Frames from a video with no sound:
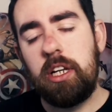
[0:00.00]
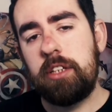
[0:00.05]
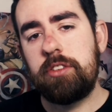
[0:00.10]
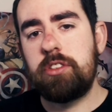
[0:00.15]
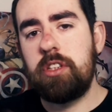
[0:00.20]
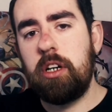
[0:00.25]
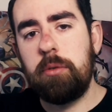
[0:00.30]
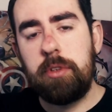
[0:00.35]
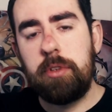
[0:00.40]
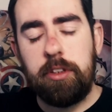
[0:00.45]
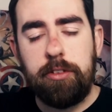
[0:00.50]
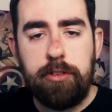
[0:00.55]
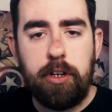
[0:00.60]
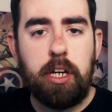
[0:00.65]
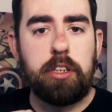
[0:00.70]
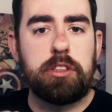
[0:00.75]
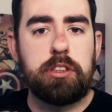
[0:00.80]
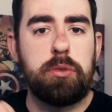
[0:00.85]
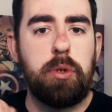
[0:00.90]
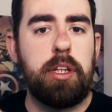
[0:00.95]
let's start with the
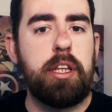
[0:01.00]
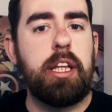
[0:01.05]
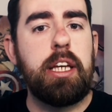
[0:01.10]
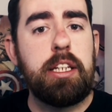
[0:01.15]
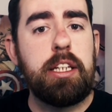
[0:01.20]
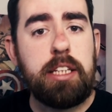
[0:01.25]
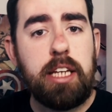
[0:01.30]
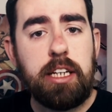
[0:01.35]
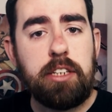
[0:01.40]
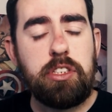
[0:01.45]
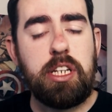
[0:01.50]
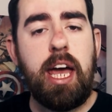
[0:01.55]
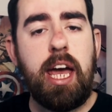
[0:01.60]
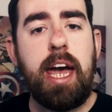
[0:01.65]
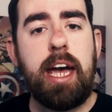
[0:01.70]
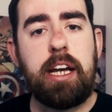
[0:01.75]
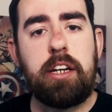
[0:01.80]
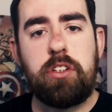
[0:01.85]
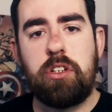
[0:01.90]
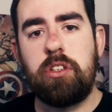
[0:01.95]
first one, that it takes an
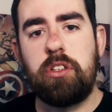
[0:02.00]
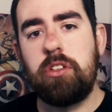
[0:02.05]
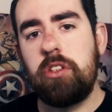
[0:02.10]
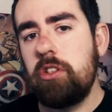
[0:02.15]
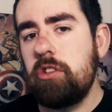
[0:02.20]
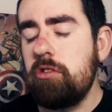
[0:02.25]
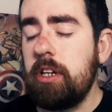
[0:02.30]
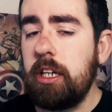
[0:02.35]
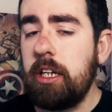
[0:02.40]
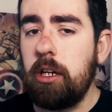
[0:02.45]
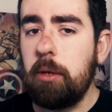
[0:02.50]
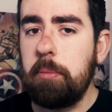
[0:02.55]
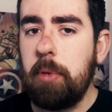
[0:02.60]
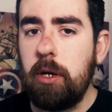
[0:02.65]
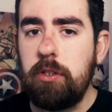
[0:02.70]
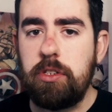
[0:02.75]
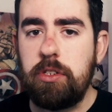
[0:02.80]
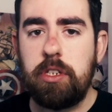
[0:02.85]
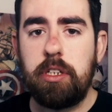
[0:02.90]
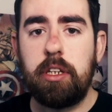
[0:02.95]
action to drink a
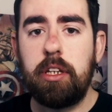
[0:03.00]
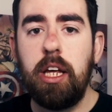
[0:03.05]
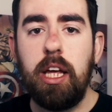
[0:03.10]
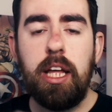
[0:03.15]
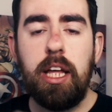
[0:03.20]
potion.